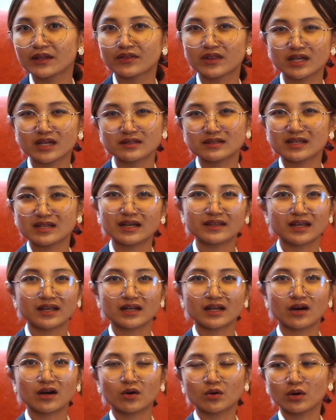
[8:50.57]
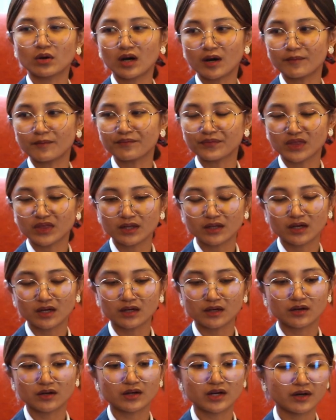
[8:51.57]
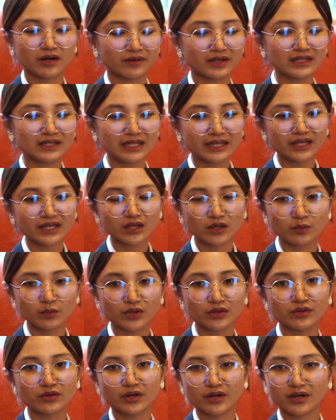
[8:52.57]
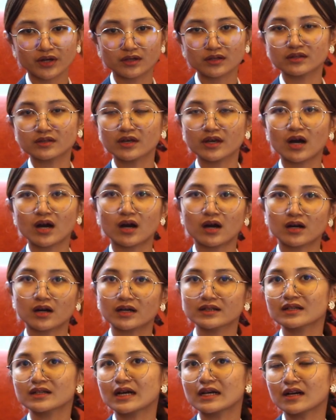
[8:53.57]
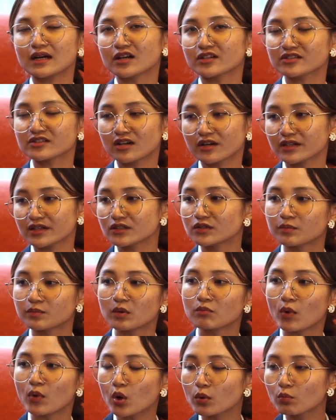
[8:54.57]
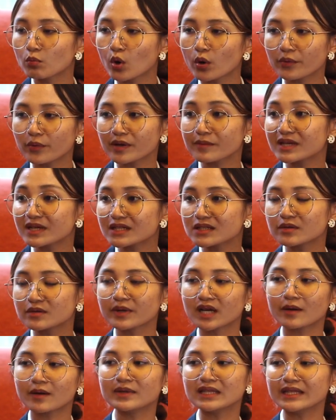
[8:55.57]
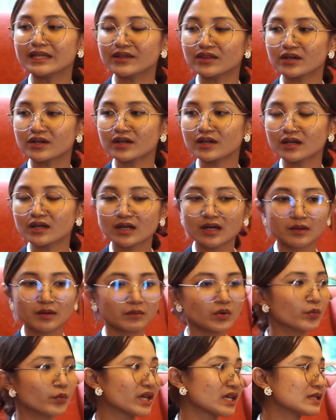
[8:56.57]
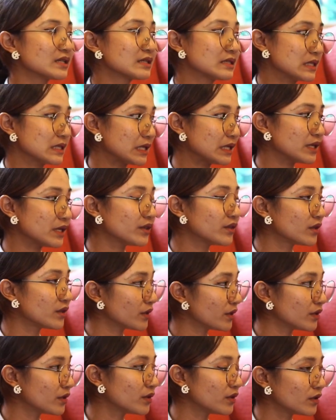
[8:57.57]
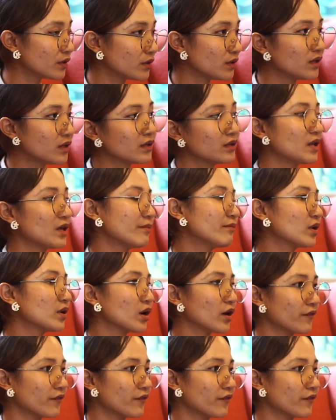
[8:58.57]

They said that currently, even there they are starting to promote more women to become a leader, but we can see the number